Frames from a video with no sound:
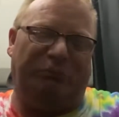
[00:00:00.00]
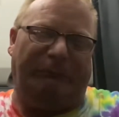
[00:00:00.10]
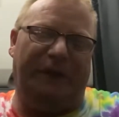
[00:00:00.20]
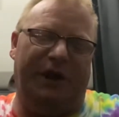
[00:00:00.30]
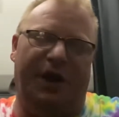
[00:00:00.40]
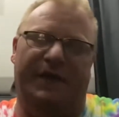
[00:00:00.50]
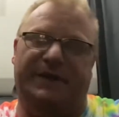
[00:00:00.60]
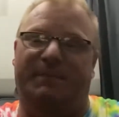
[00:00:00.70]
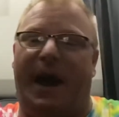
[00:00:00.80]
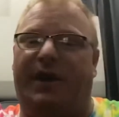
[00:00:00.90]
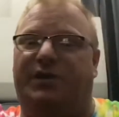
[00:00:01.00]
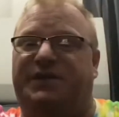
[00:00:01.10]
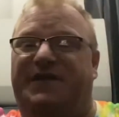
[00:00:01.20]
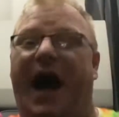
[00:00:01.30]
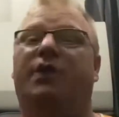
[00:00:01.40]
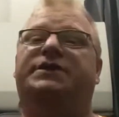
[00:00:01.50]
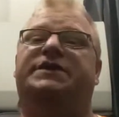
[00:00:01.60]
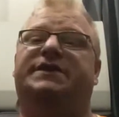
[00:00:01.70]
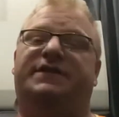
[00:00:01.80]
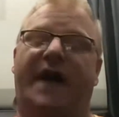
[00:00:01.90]
you know, these bikers,
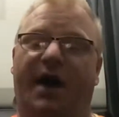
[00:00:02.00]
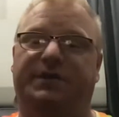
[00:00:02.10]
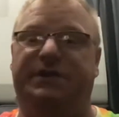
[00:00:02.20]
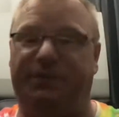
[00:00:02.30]
thousands and thousands of